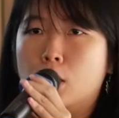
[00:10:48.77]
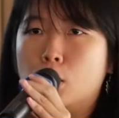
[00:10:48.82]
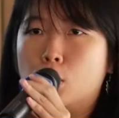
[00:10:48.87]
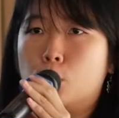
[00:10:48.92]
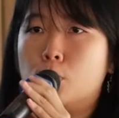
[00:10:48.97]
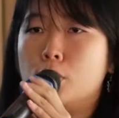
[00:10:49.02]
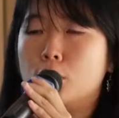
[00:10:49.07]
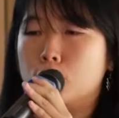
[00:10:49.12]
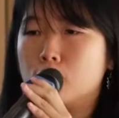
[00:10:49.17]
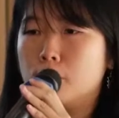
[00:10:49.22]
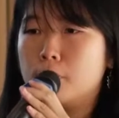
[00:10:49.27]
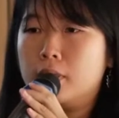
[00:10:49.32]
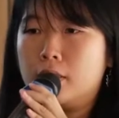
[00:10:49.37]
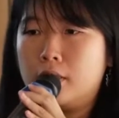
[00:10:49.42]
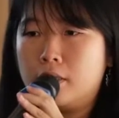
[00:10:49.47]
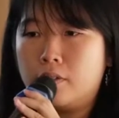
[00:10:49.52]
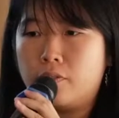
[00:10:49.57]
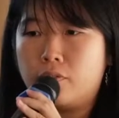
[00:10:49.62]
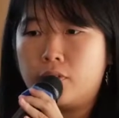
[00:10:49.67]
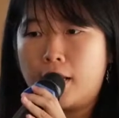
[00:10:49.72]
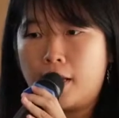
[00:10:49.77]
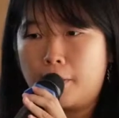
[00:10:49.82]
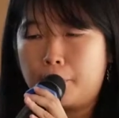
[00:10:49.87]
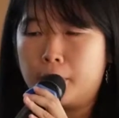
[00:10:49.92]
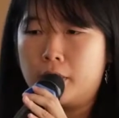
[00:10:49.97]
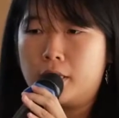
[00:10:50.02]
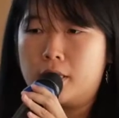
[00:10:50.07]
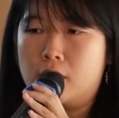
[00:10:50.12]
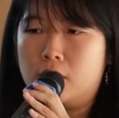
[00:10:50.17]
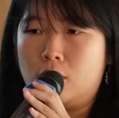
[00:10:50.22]
would you believe that
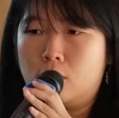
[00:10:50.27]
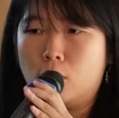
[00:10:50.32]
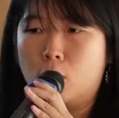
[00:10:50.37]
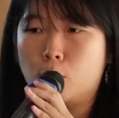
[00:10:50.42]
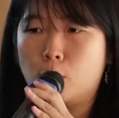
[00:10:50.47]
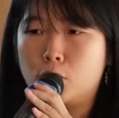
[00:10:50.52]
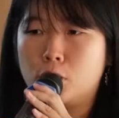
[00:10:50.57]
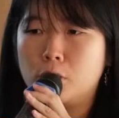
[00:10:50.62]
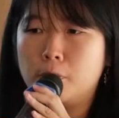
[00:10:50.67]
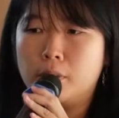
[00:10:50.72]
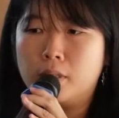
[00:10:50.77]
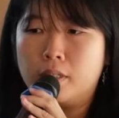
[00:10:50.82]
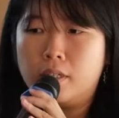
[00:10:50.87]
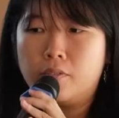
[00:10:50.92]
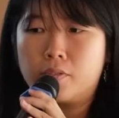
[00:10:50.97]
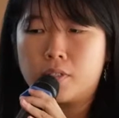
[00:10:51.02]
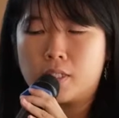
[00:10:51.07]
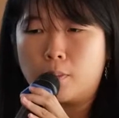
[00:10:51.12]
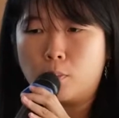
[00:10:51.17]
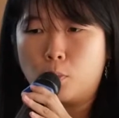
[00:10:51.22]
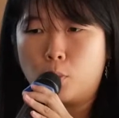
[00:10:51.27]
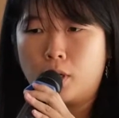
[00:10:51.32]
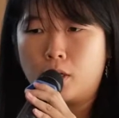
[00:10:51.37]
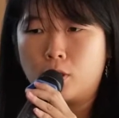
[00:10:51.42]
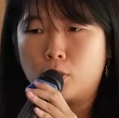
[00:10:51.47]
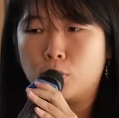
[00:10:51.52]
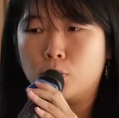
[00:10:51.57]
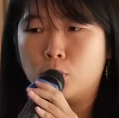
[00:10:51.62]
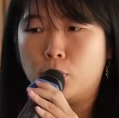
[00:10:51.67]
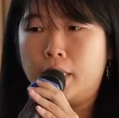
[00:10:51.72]
person, or would you believe someone
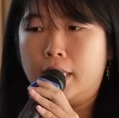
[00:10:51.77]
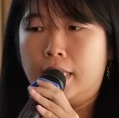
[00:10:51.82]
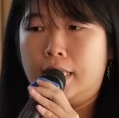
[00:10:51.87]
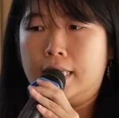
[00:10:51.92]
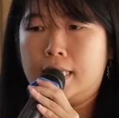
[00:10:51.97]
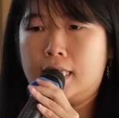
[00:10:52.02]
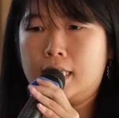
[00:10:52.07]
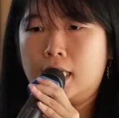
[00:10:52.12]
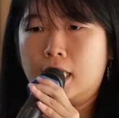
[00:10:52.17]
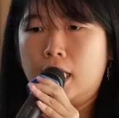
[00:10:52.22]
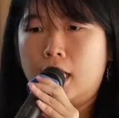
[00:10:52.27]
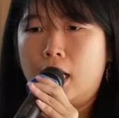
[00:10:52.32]
who is